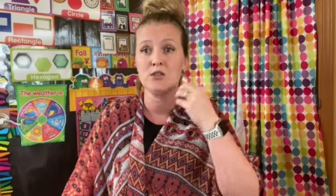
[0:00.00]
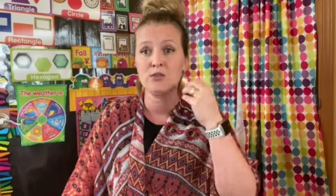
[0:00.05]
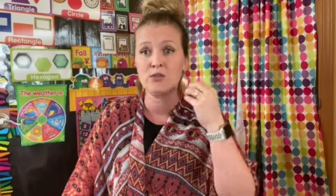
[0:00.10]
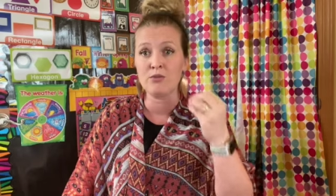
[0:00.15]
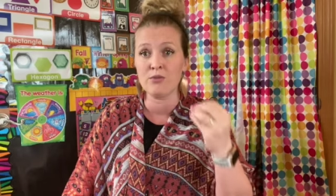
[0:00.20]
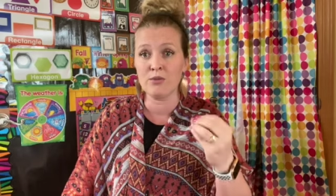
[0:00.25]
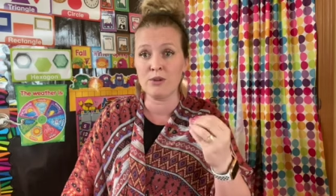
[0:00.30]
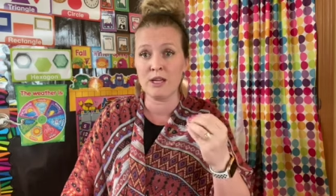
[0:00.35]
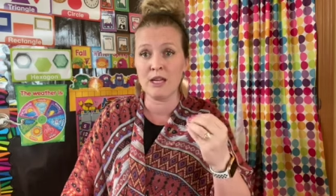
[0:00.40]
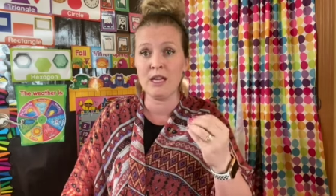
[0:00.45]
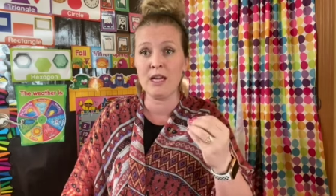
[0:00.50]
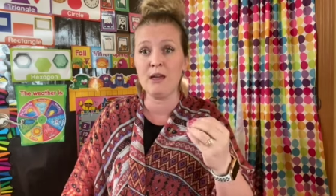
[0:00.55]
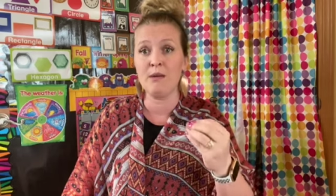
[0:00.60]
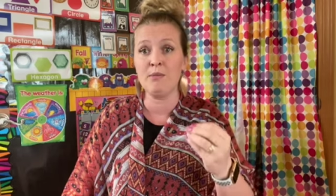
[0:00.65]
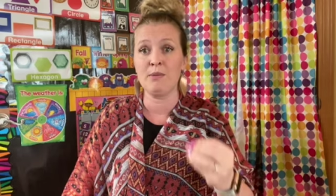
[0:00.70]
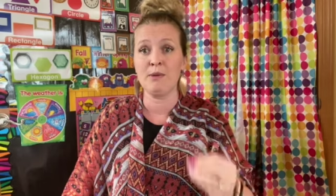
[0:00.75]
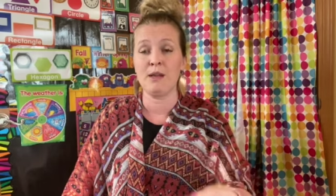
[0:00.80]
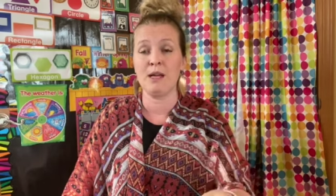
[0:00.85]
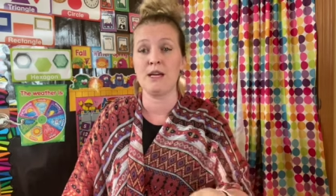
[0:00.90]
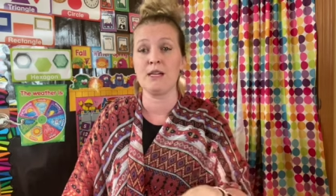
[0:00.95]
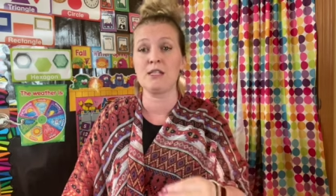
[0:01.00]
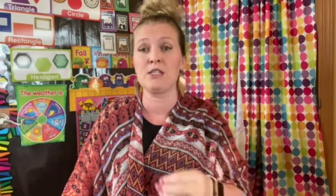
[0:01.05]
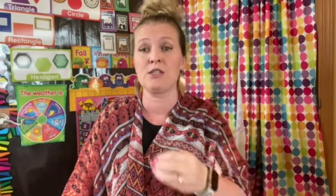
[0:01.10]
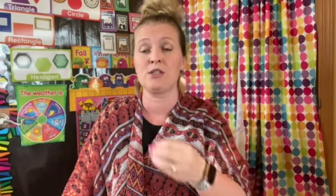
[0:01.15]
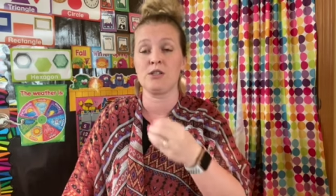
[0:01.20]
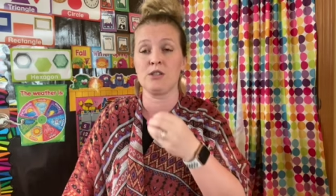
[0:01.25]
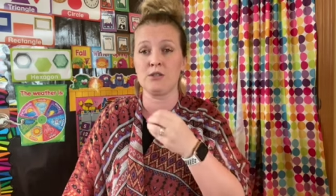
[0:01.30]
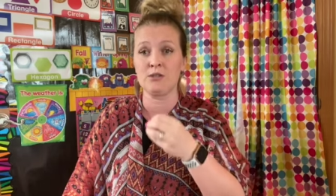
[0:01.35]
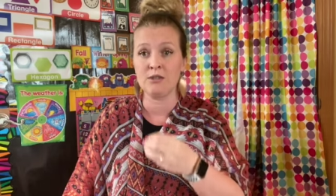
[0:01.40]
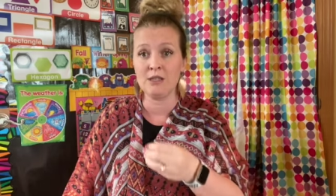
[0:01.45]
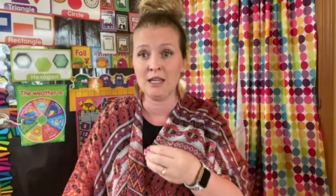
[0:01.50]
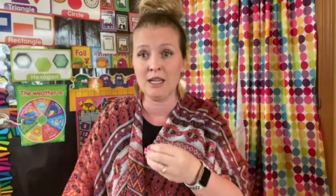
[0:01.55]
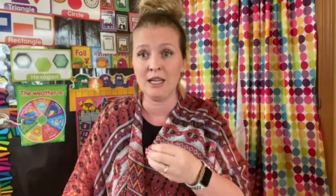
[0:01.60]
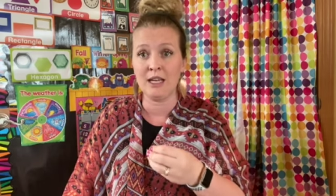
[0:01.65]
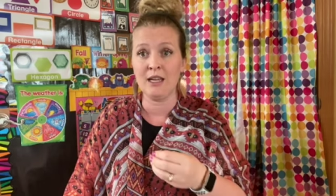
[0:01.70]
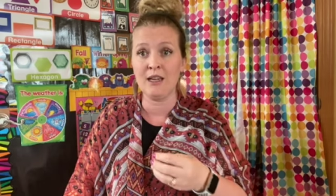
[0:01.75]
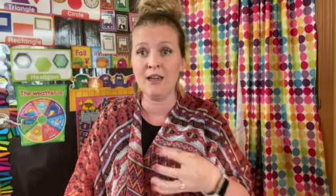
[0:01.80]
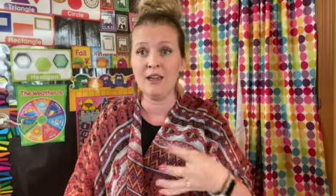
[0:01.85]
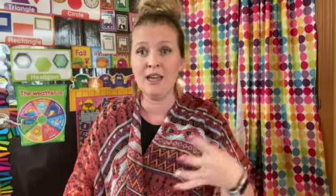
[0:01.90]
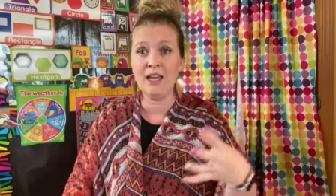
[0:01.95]
3 plus
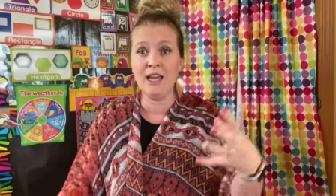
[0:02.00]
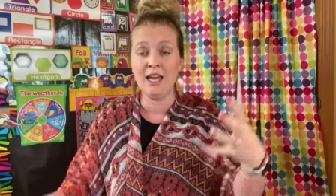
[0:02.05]
3,